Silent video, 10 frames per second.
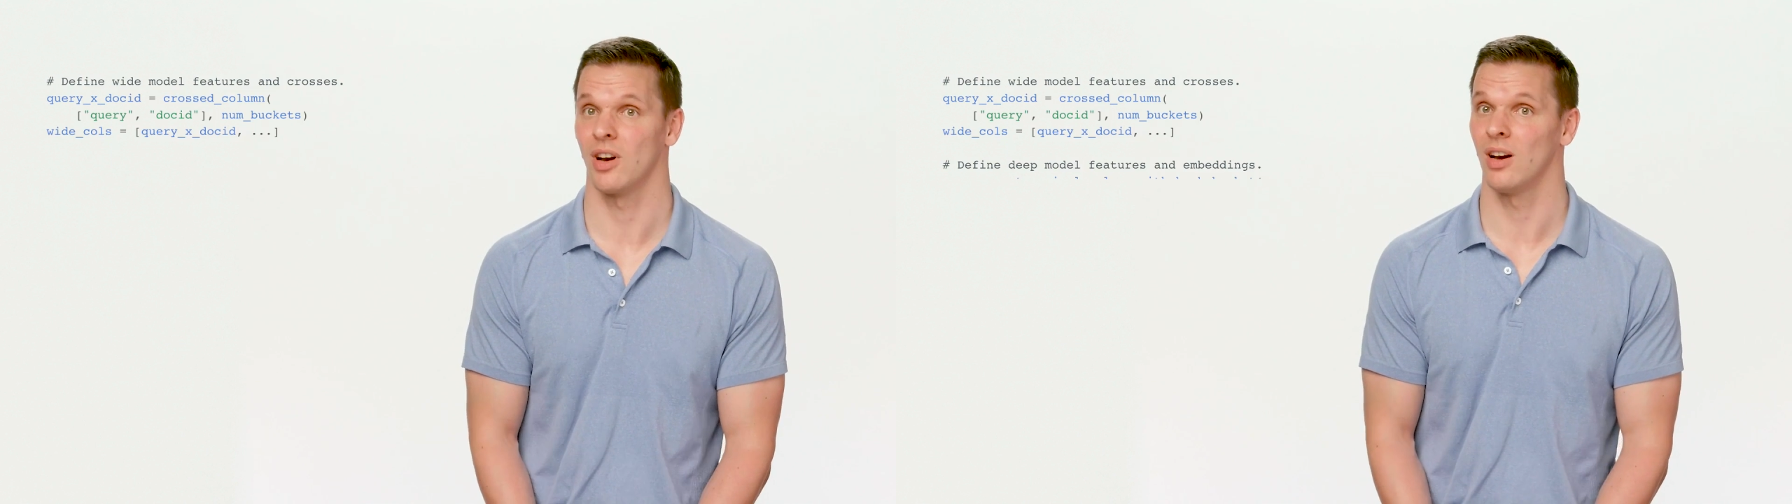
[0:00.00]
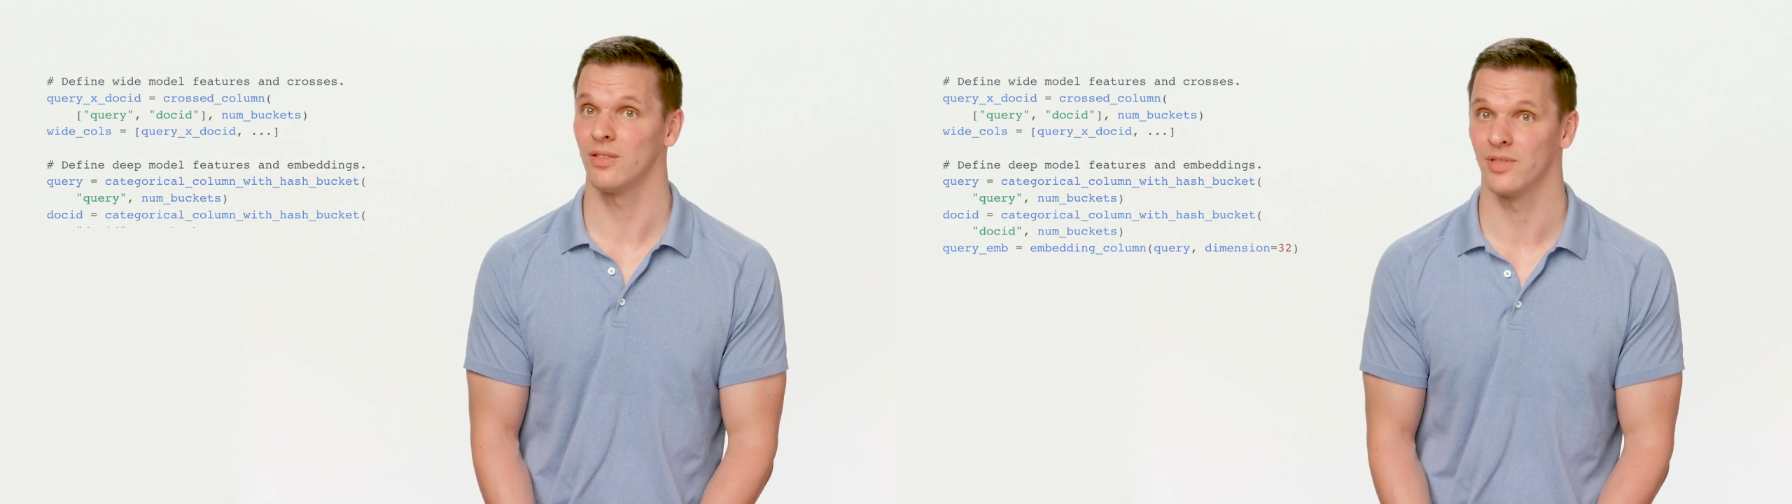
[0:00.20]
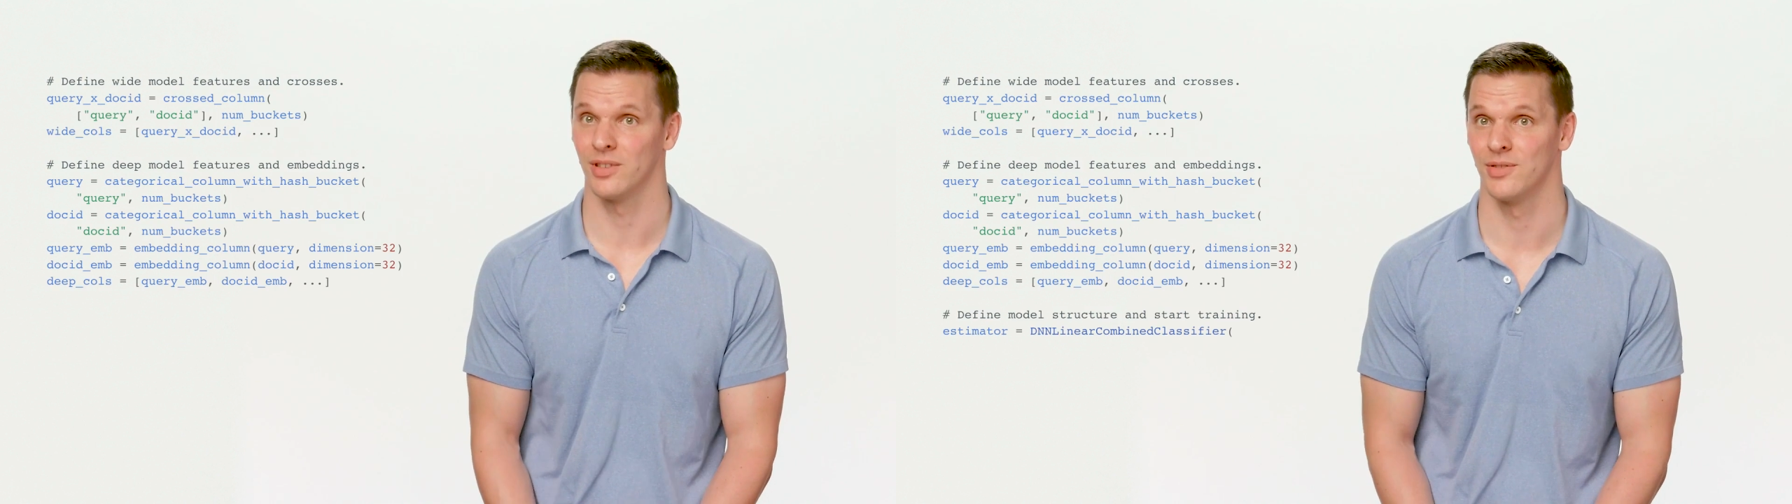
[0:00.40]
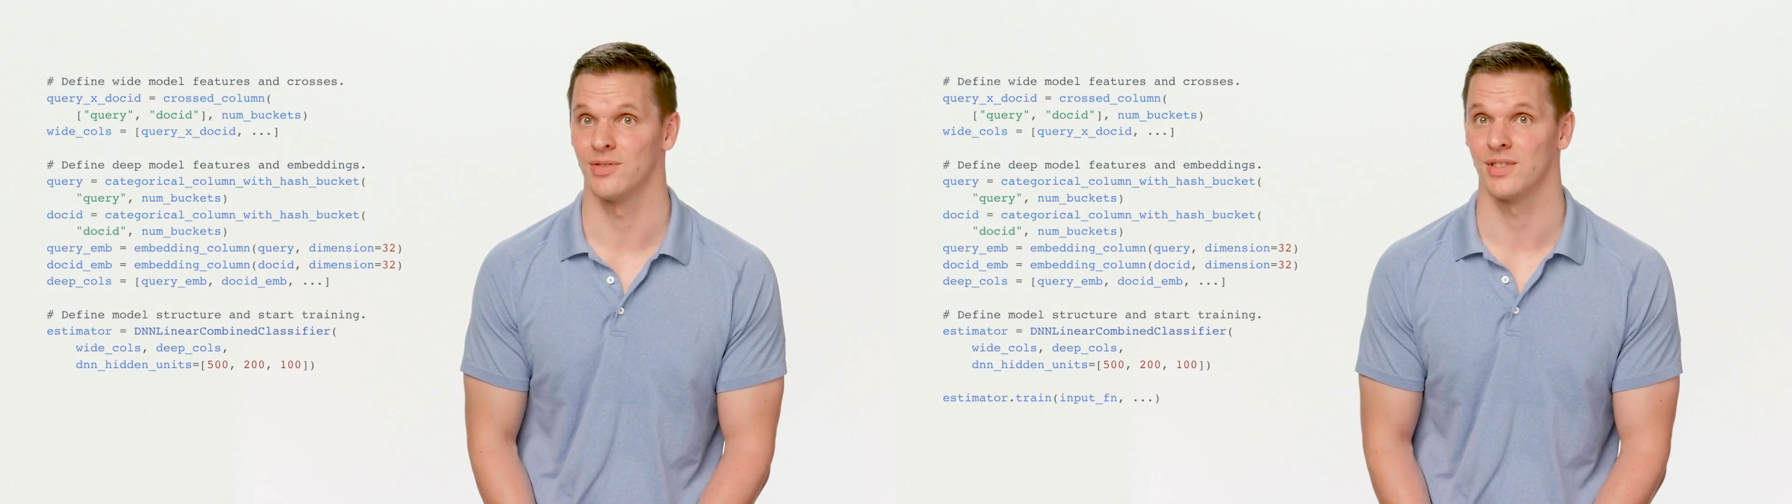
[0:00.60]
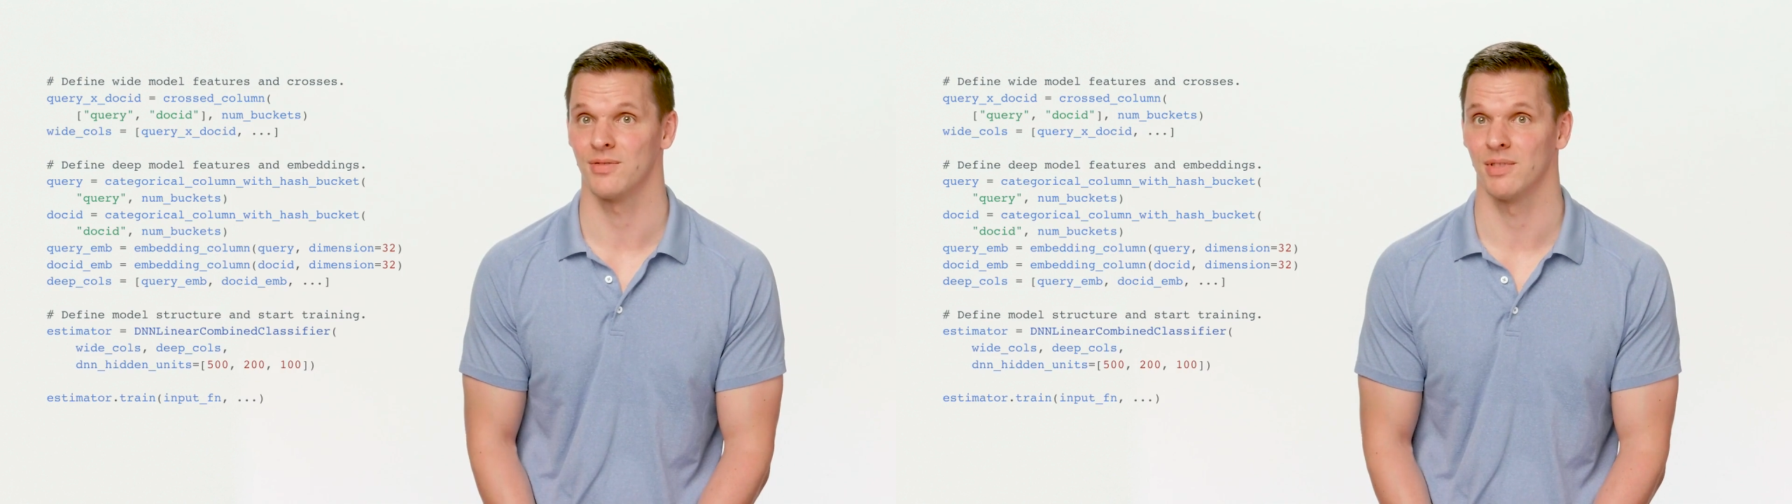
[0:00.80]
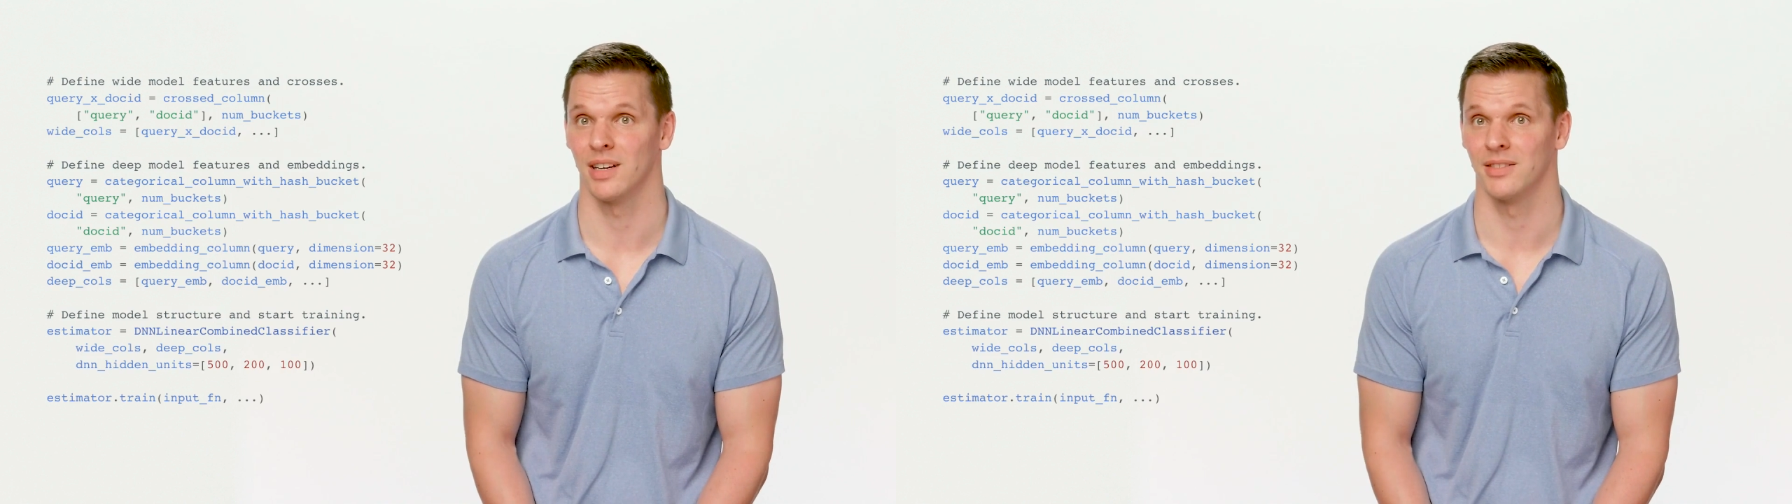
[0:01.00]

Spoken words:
all of our users rely